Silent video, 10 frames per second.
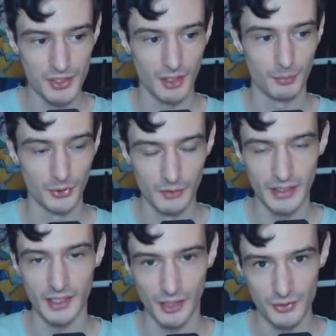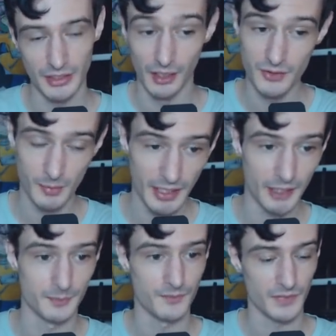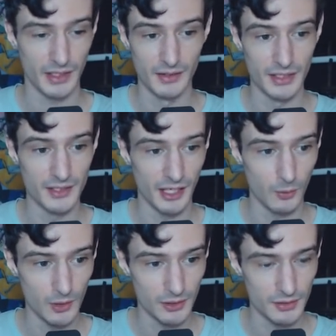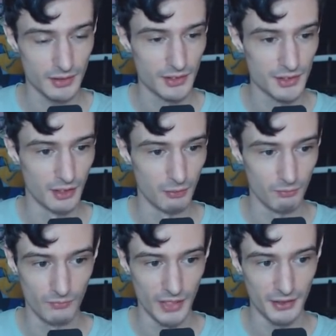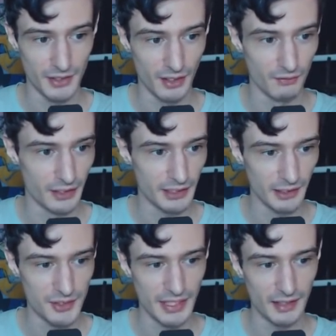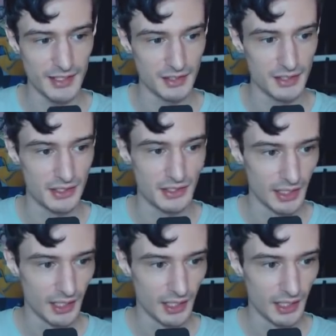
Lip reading: approving country of Japan in the entire world. So there you go. Very close allies indeed.